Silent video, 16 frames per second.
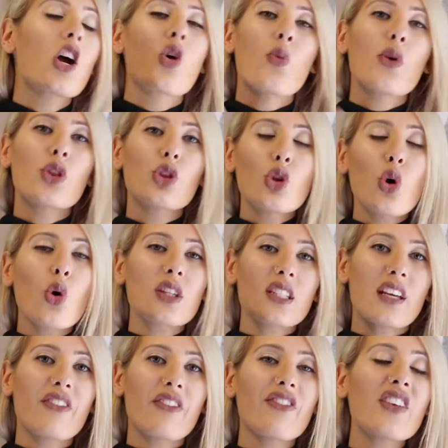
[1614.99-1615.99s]
with thoughts
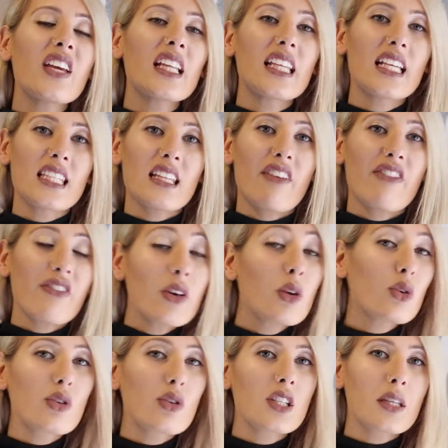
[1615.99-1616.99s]
and feelings that feel
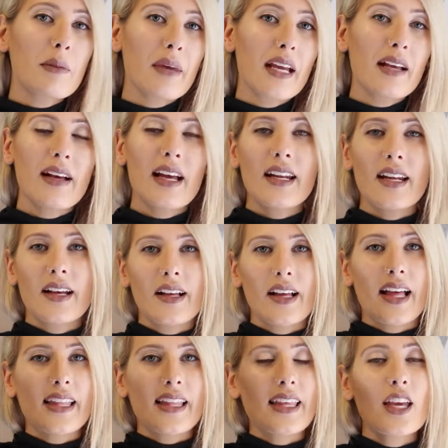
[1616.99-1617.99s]
good to me, and
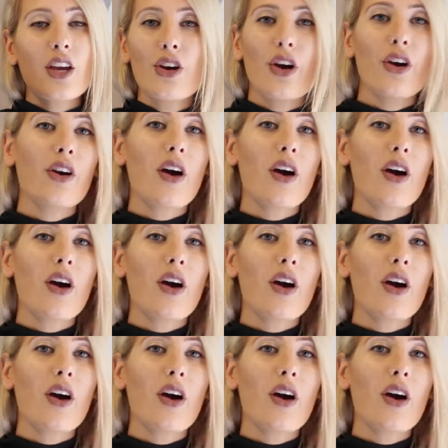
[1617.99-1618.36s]
there you go.